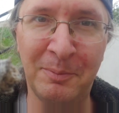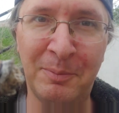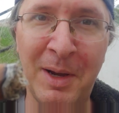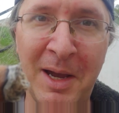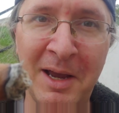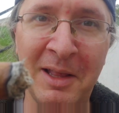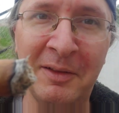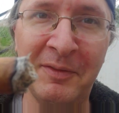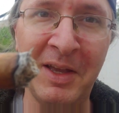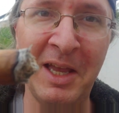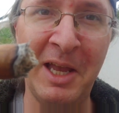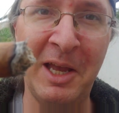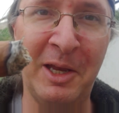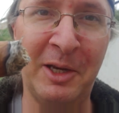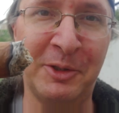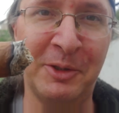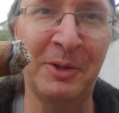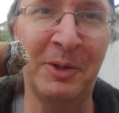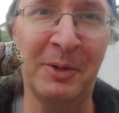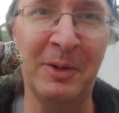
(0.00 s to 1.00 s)
pile of
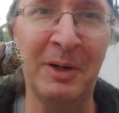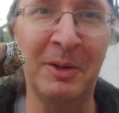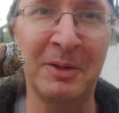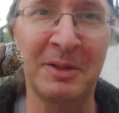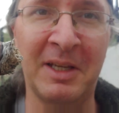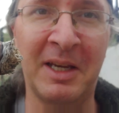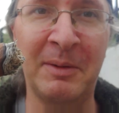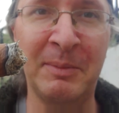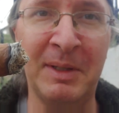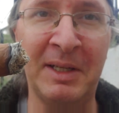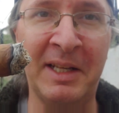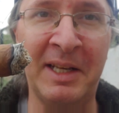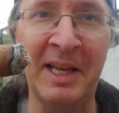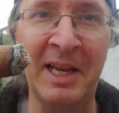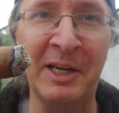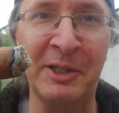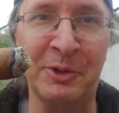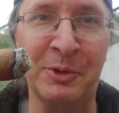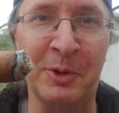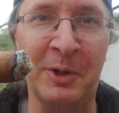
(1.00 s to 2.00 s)
ash on the ground. Looks like I emptied an
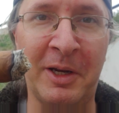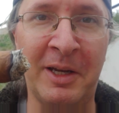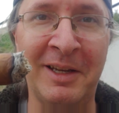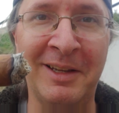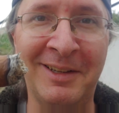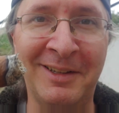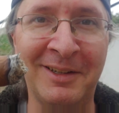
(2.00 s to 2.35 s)
ash tree.